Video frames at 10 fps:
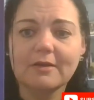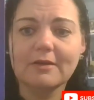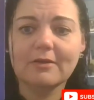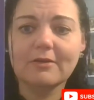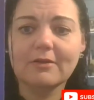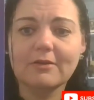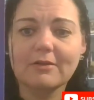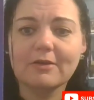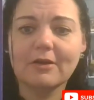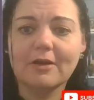Oh,
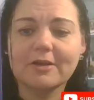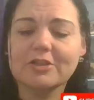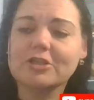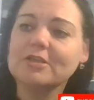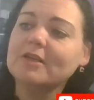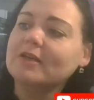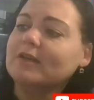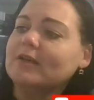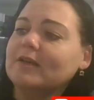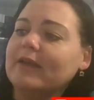gosh.
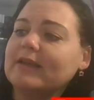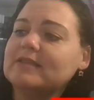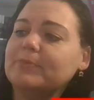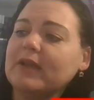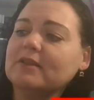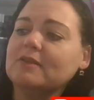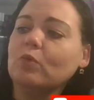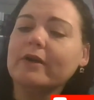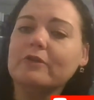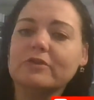Expect the
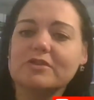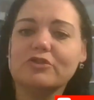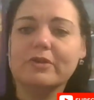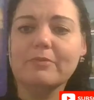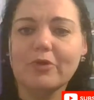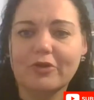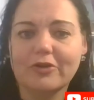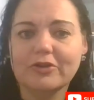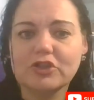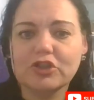wondrous to
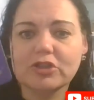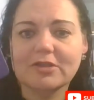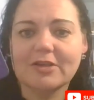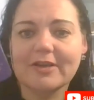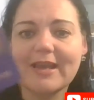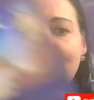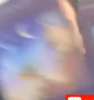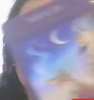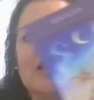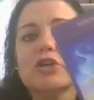emerge.
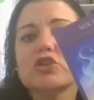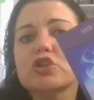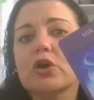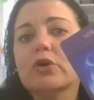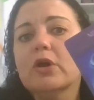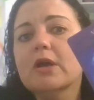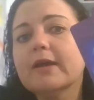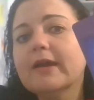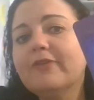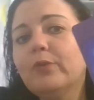Okay. So
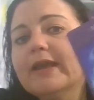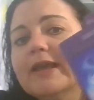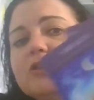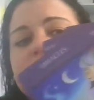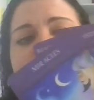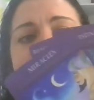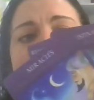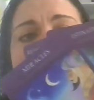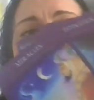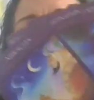if we can just
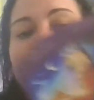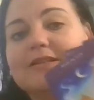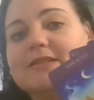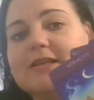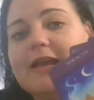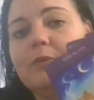redirect and we